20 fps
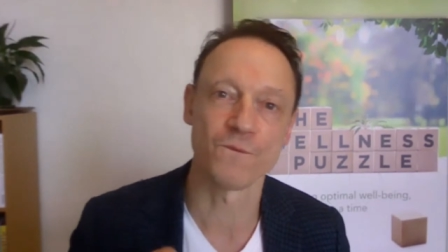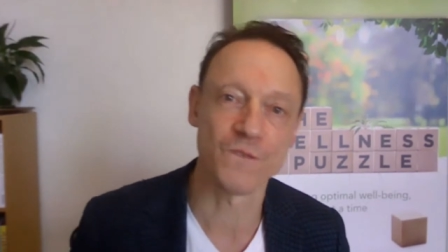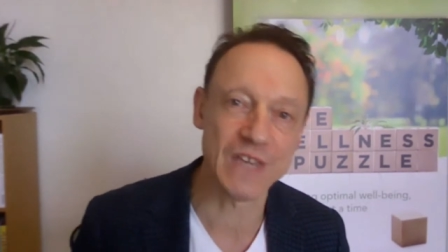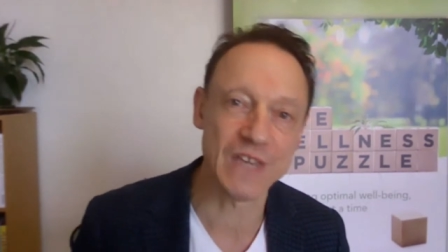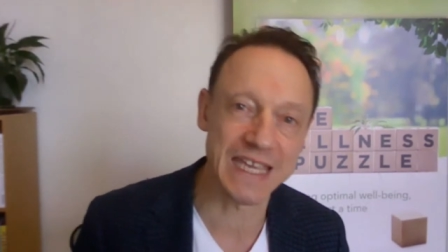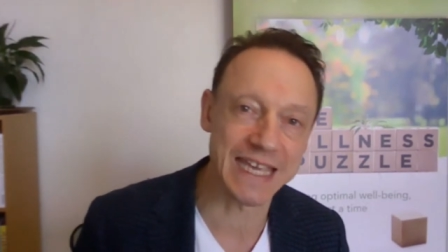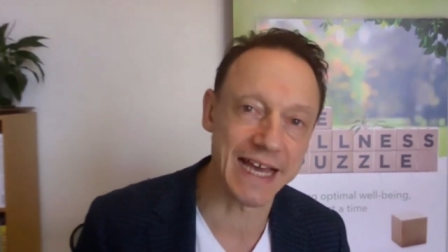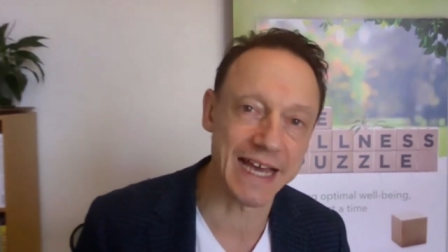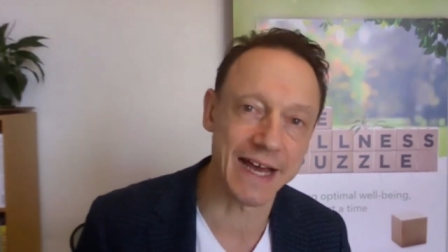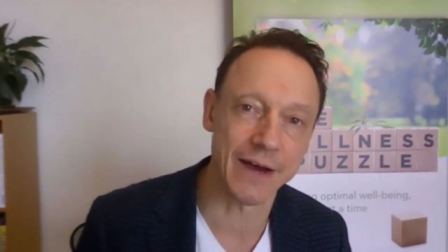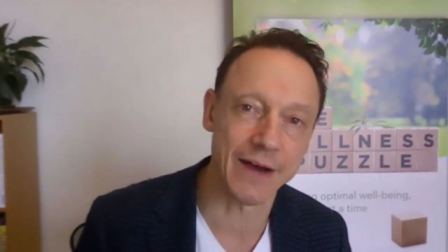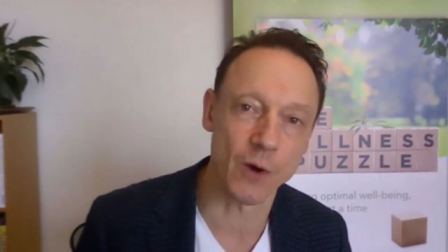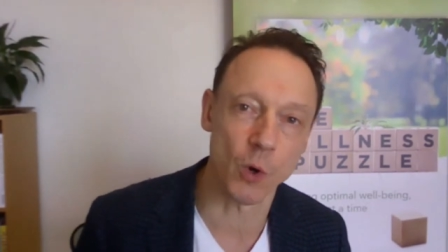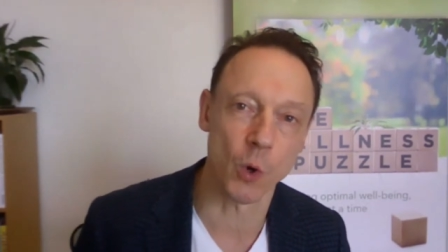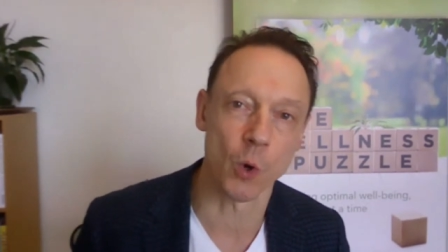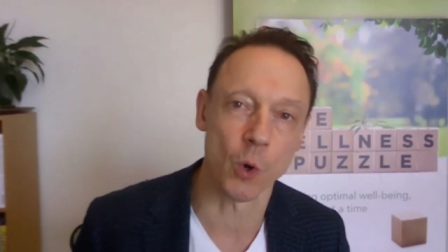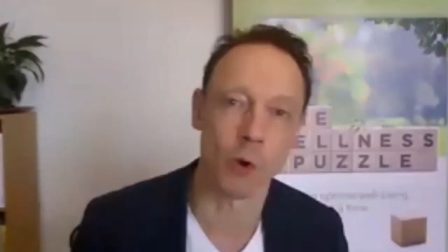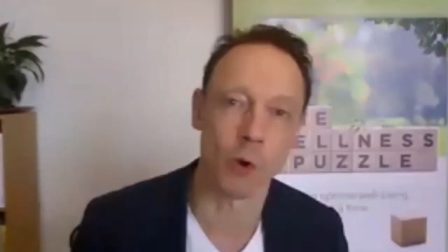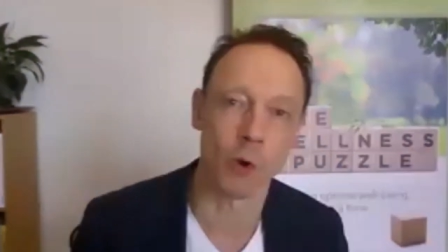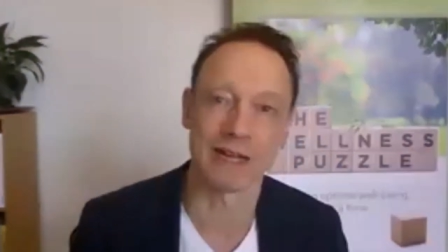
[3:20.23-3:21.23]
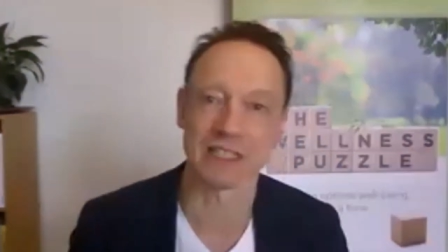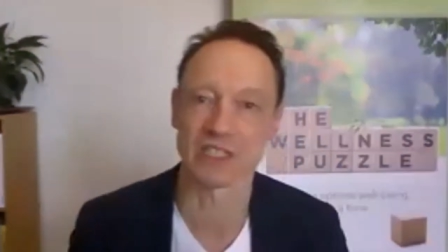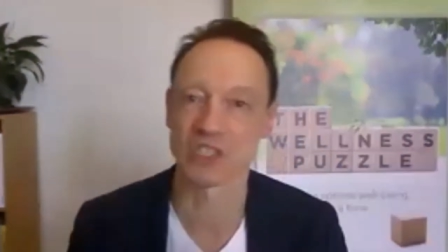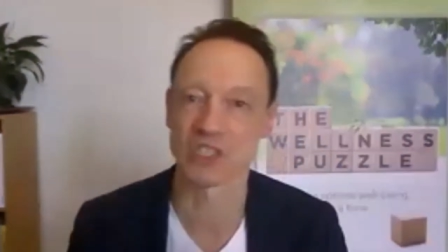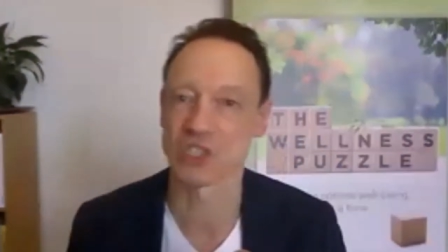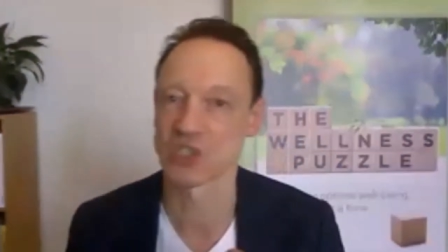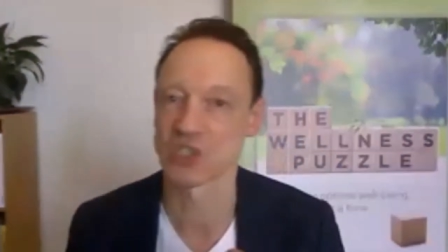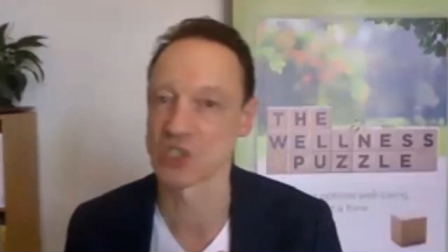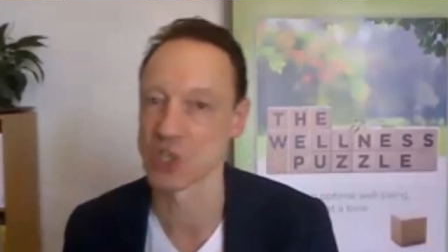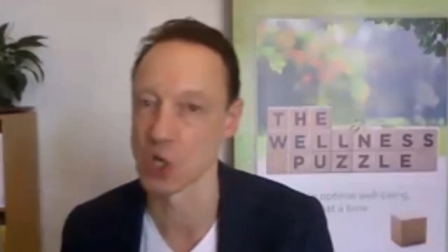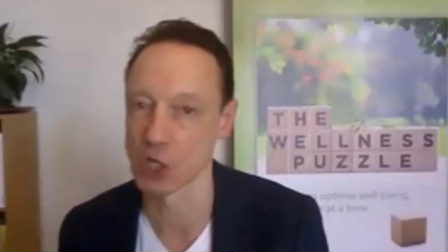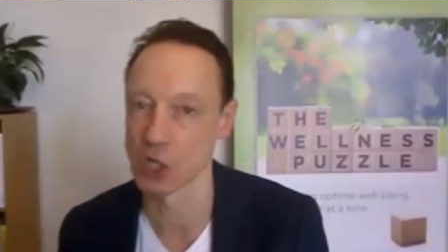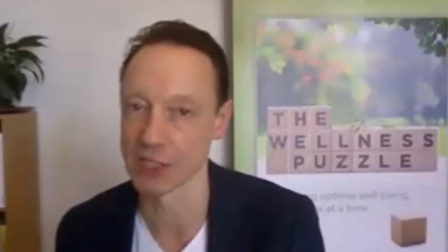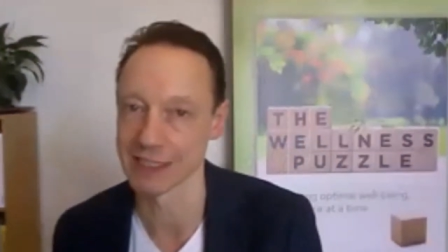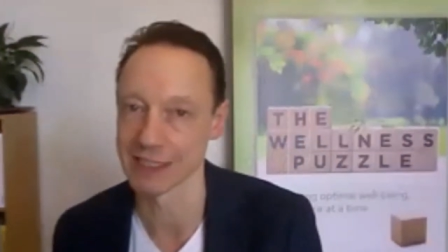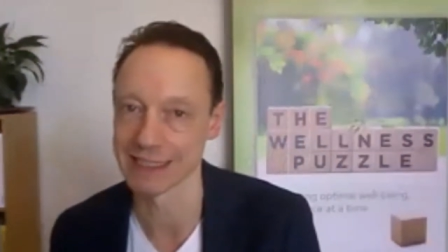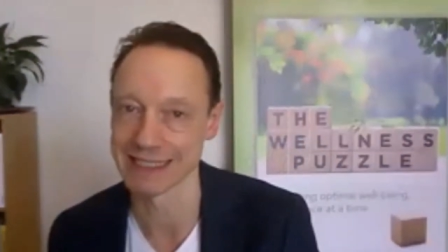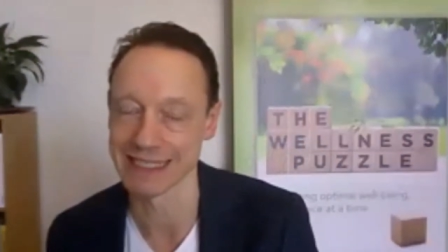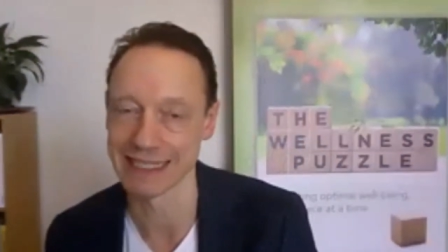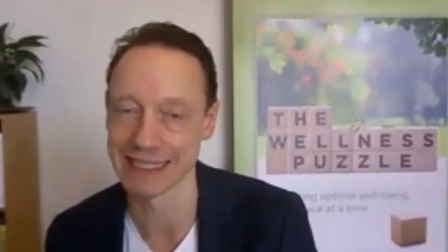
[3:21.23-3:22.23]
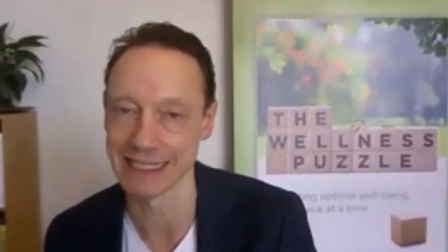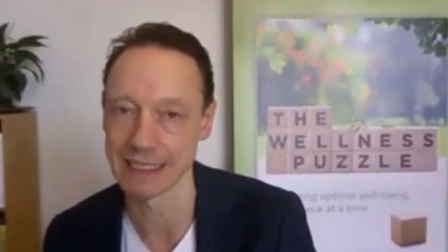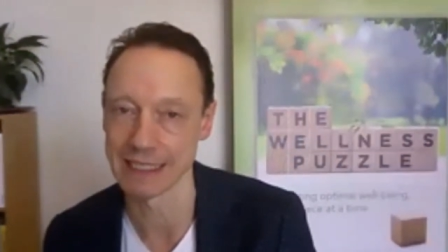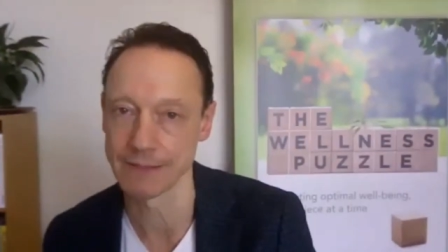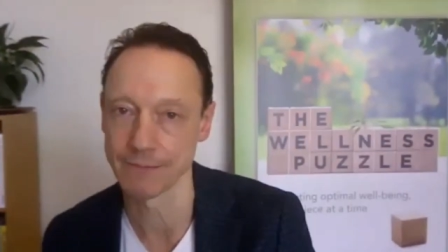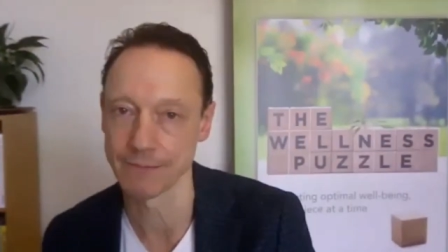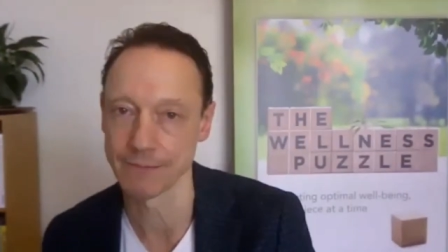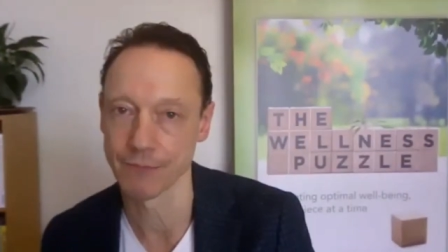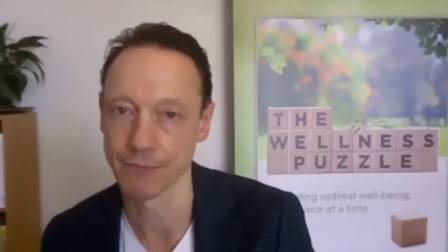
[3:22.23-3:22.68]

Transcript: fear or uncertainty,